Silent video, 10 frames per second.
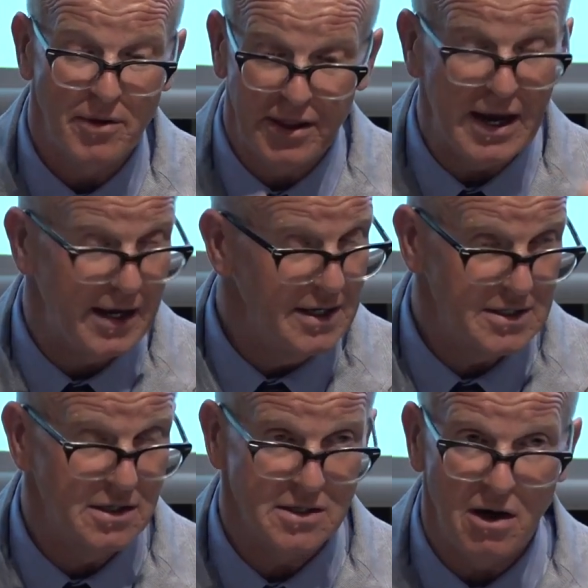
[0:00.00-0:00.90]
but that
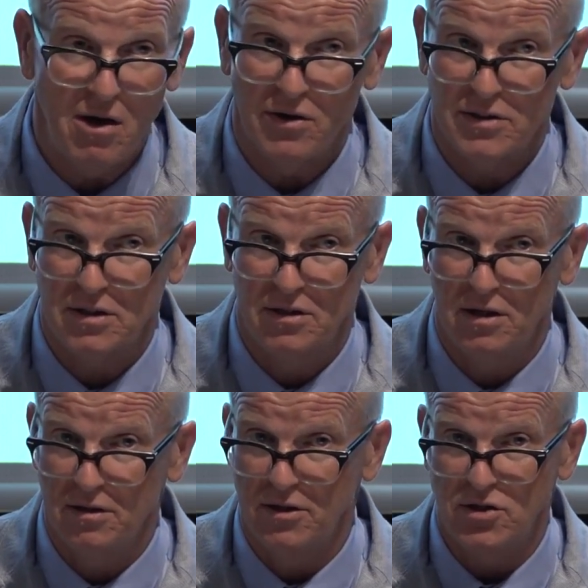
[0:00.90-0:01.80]
is the task
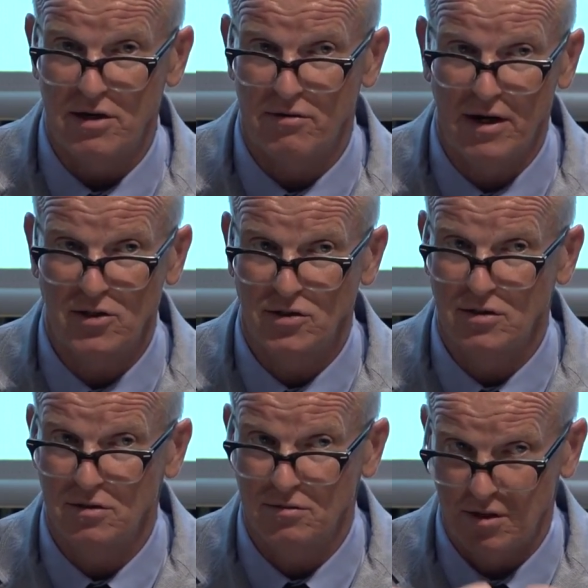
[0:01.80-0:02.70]
that the
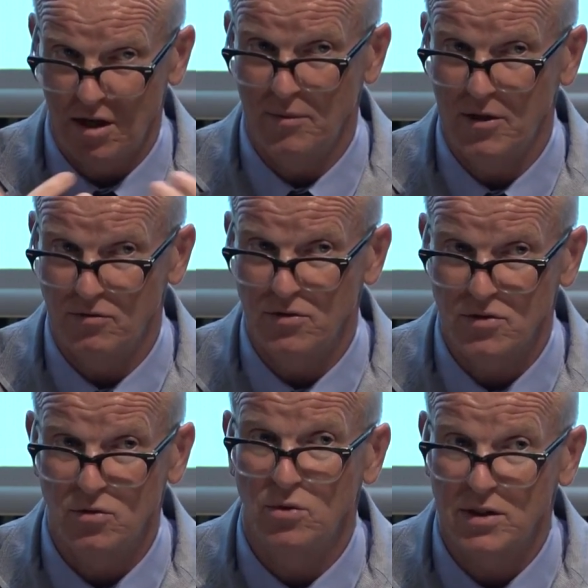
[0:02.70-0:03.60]
generation coming through
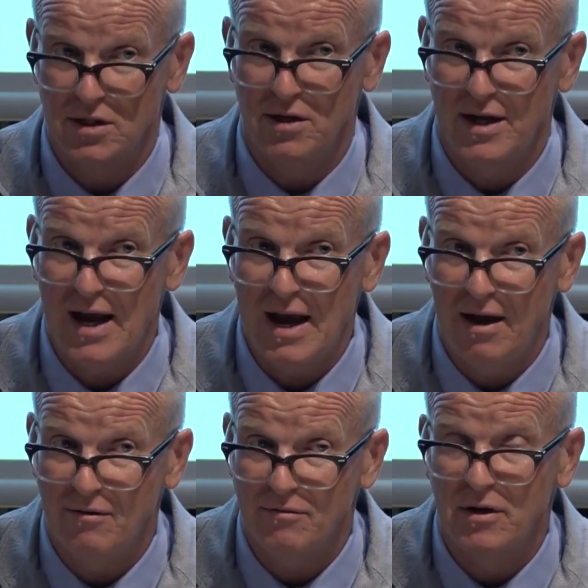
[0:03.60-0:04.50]
school is going to
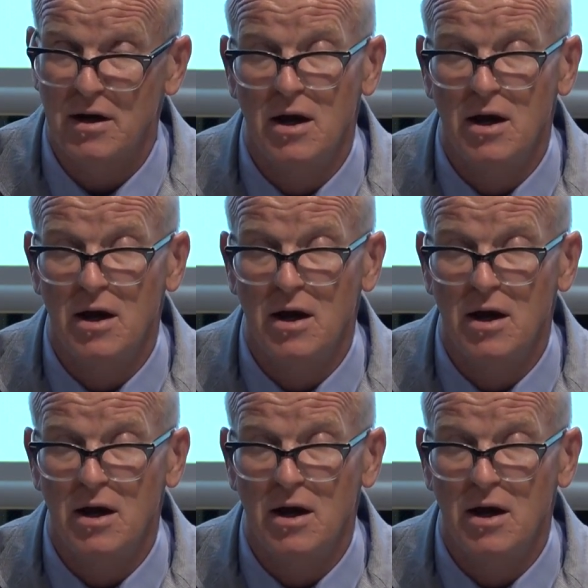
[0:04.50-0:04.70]
have.